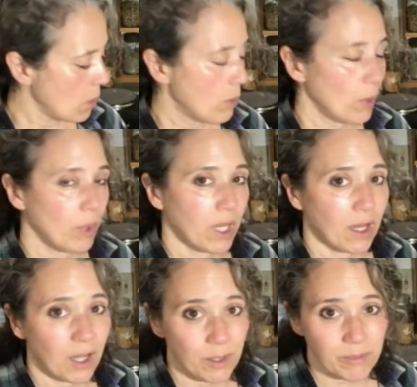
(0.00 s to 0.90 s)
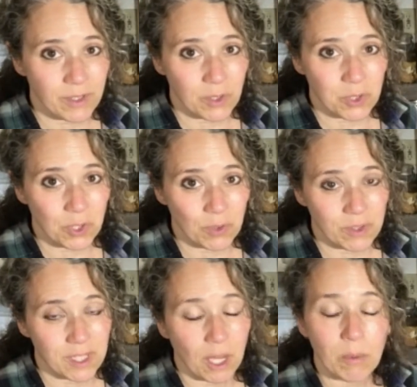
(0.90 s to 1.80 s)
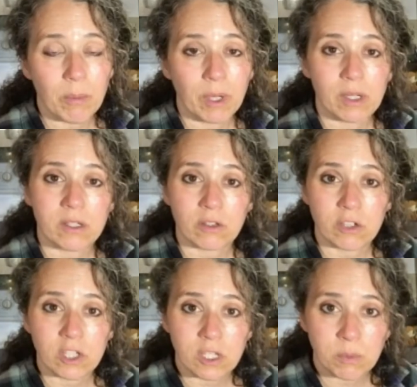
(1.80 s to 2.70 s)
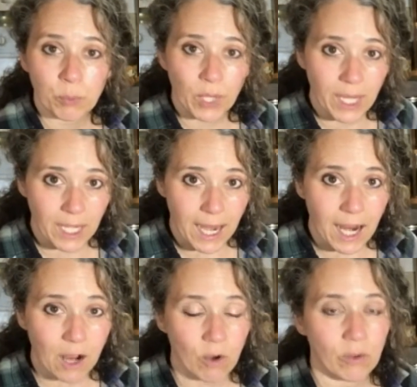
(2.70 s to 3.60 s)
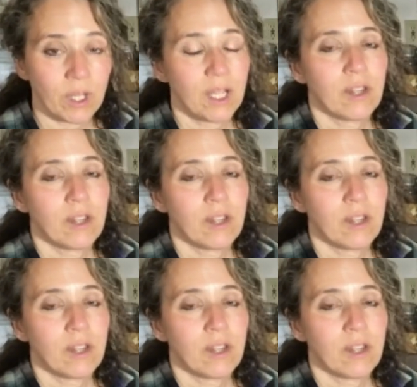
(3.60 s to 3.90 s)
But when it comes to salmonberries, they're spread out.